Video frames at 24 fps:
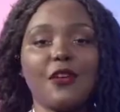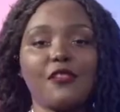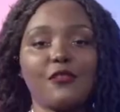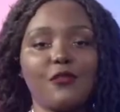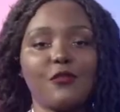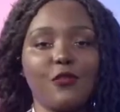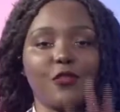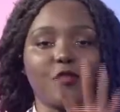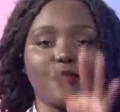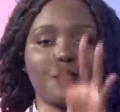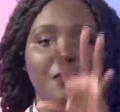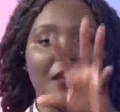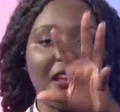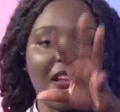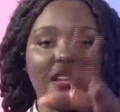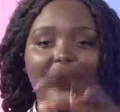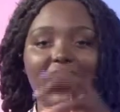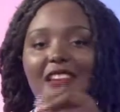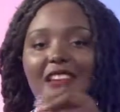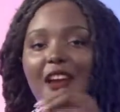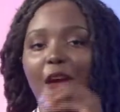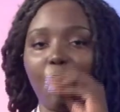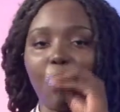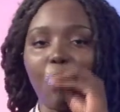One gospel
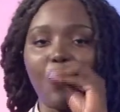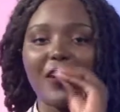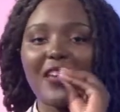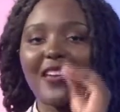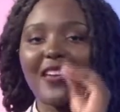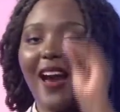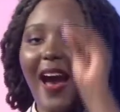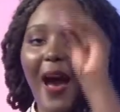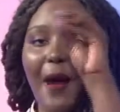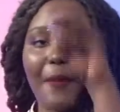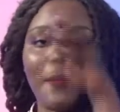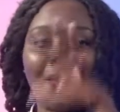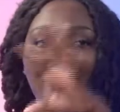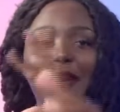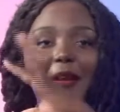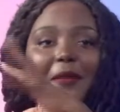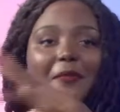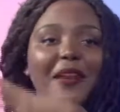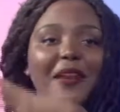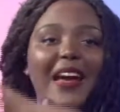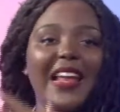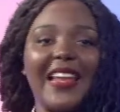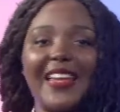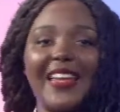ikiangukia hapa na
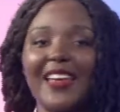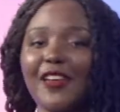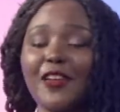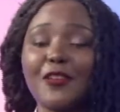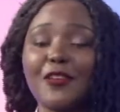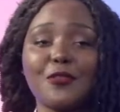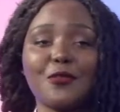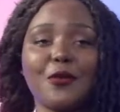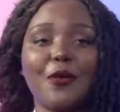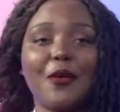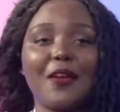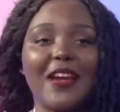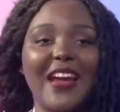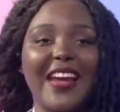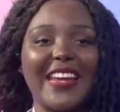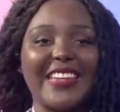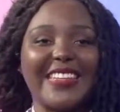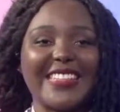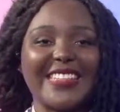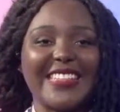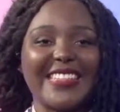pale. It's all right.